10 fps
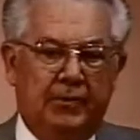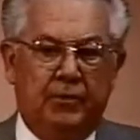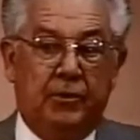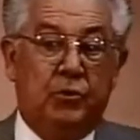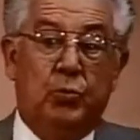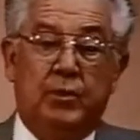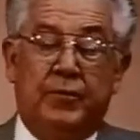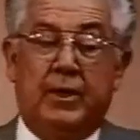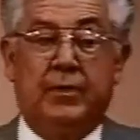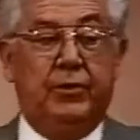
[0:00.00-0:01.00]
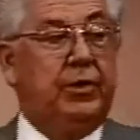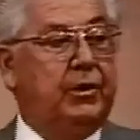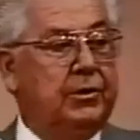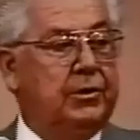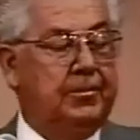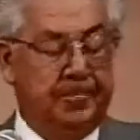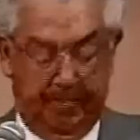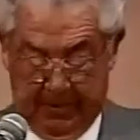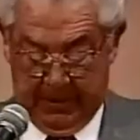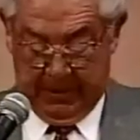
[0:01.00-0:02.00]
for 25 years
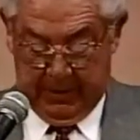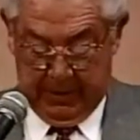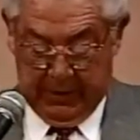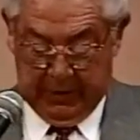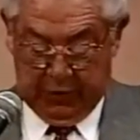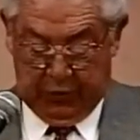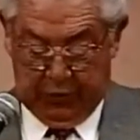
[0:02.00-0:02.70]
in the Georgia